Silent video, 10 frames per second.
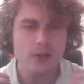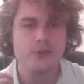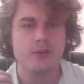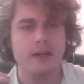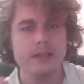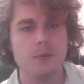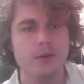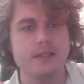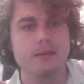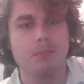So that's where
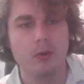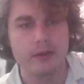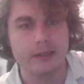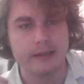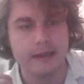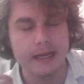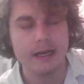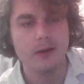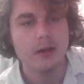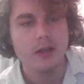it's important.
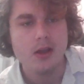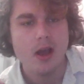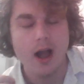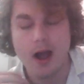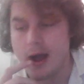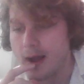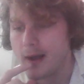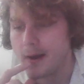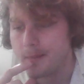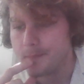Now,
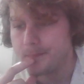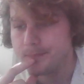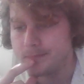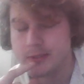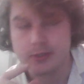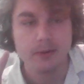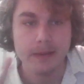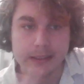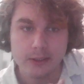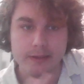so
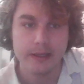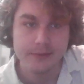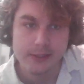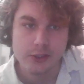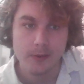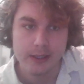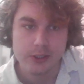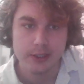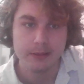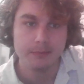depending on life
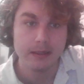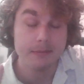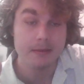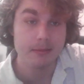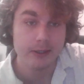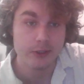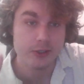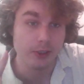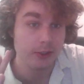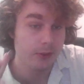situation, it may be better
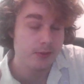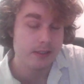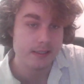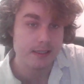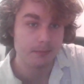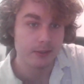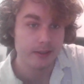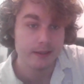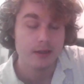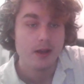to use the
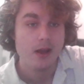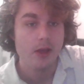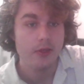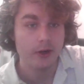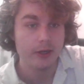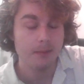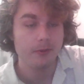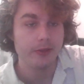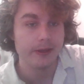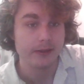stimulant. There are a
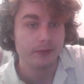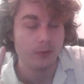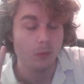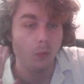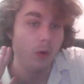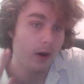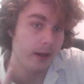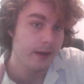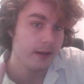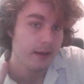couple things.
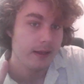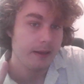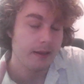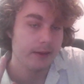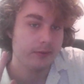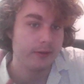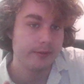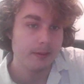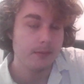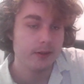One is the
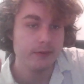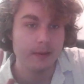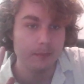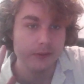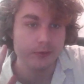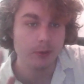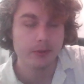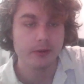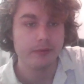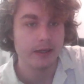stimulants can be
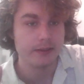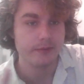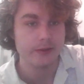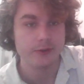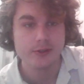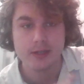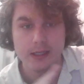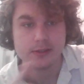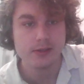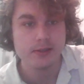super effective, and there's
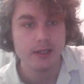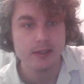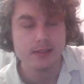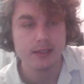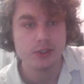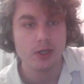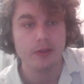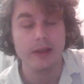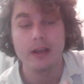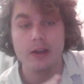tons of studies that show
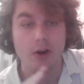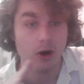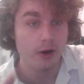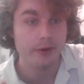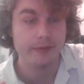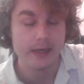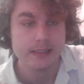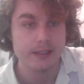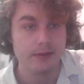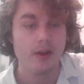they are
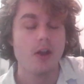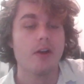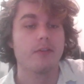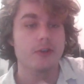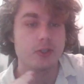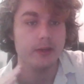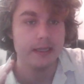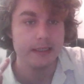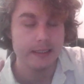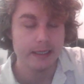effective for
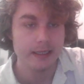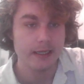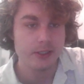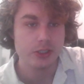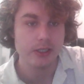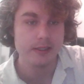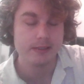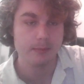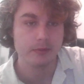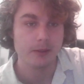treating the ADHD
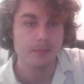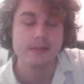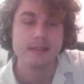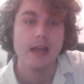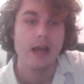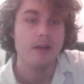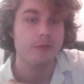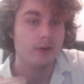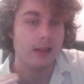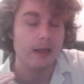symptoms and
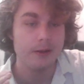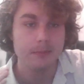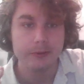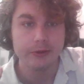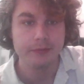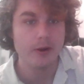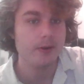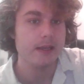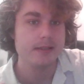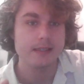for allowing people to
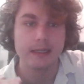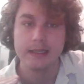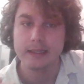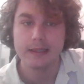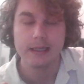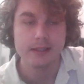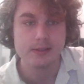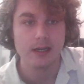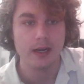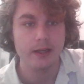focus and get things
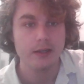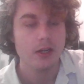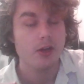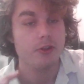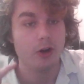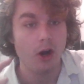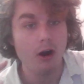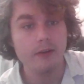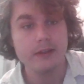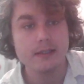done. They're
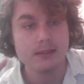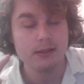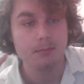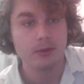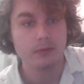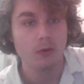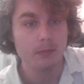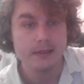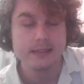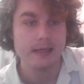obviously
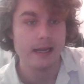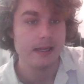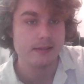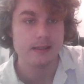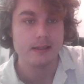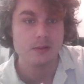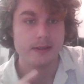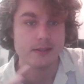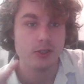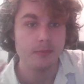performance enhancing. That's why
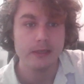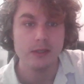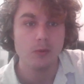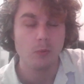so many,